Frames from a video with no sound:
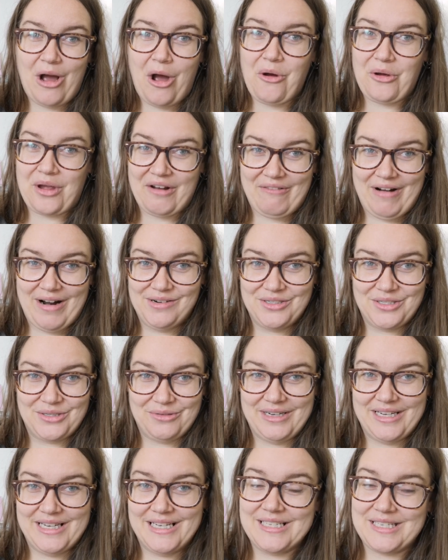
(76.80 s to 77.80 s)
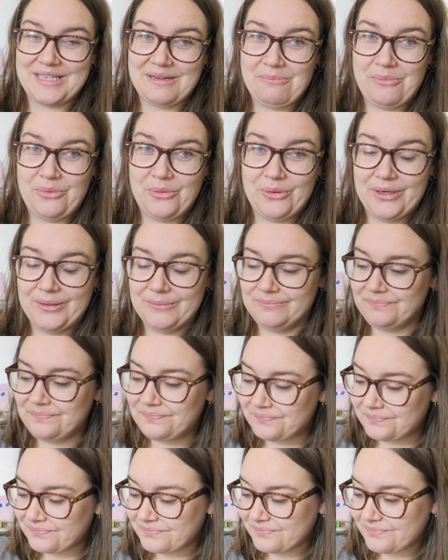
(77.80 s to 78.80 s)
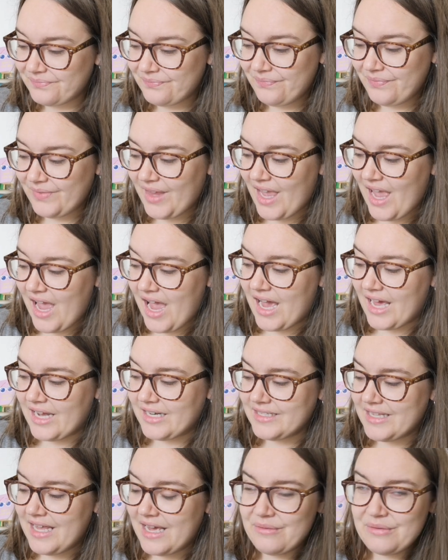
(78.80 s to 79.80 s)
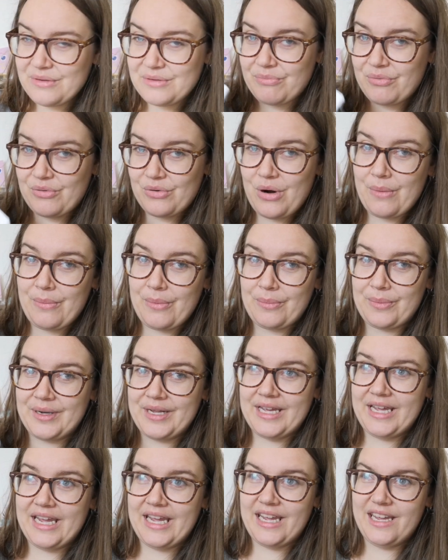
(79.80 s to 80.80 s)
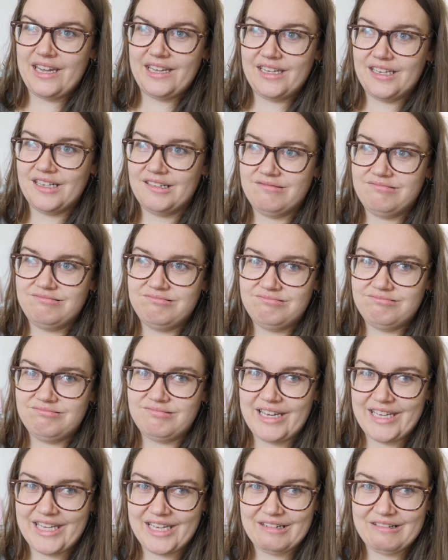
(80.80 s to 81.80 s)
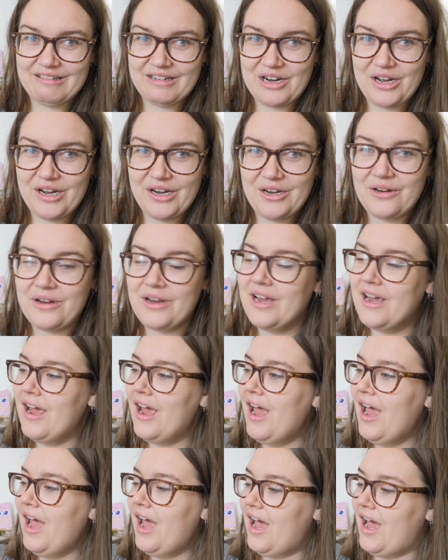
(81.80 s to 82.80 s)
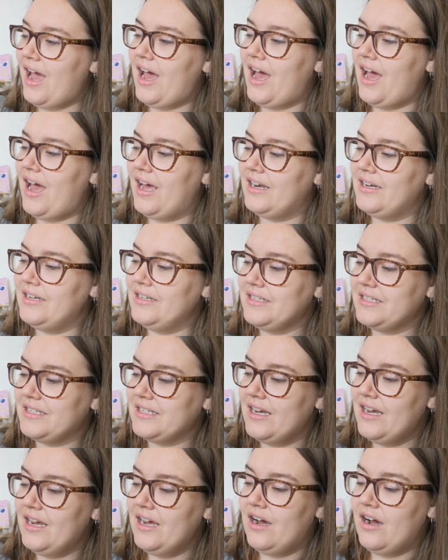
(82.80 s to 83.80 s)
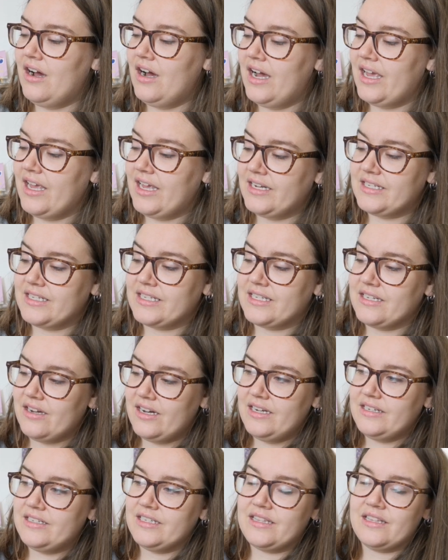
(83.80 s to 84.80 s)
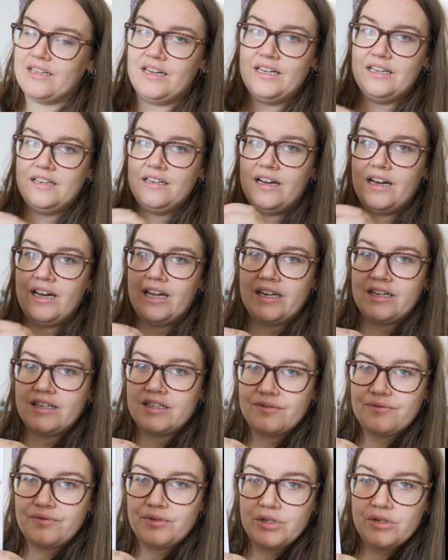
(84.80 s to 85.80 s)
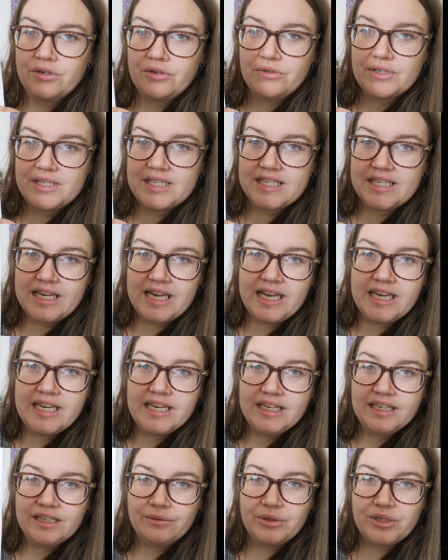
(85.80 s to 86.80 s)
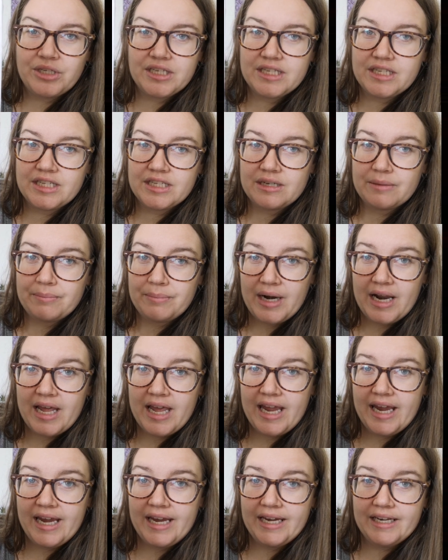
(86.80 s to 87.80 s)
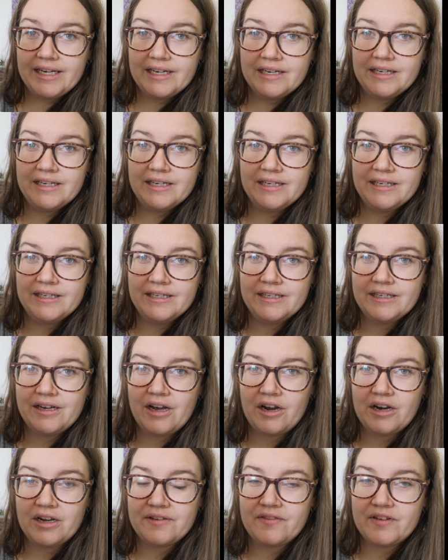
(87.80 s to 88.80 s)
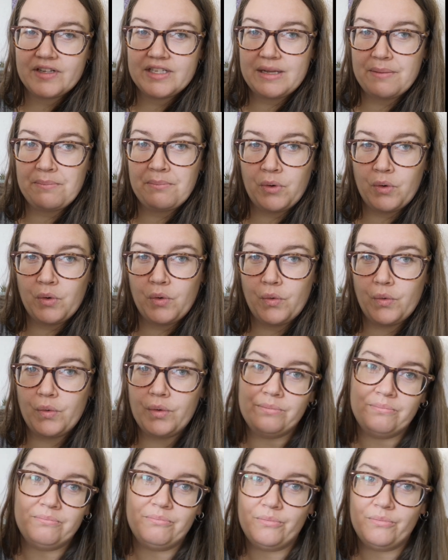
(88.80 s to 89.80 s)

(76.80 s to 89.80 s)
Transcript: I'll get round to it at some point. And that was probably a year ago, and I had decided that I liked View C, which is just a plain kind of simple